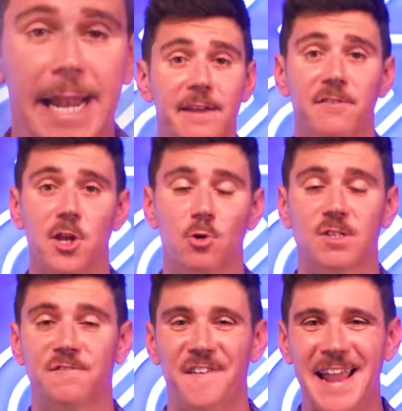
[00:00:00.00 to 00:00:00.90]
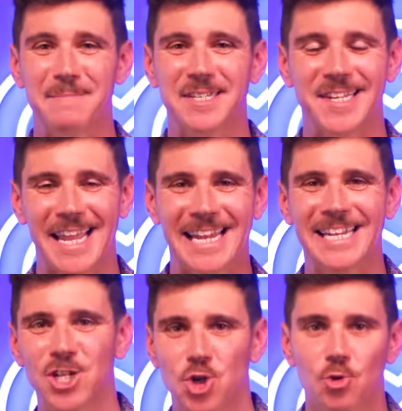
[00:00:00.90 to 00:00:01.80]
And given that it was famous
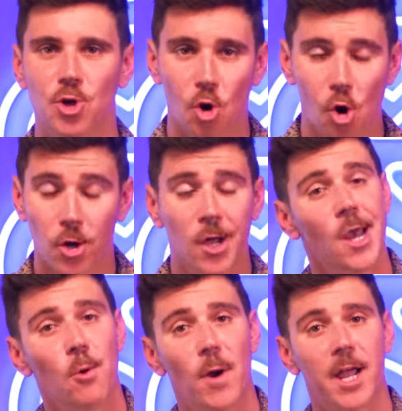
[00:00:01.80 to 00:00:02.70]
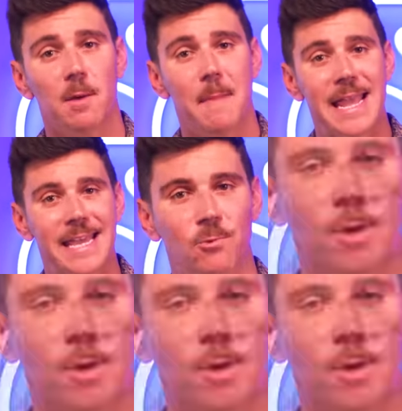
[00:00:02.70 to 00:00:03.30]
in New York, we're gonna make it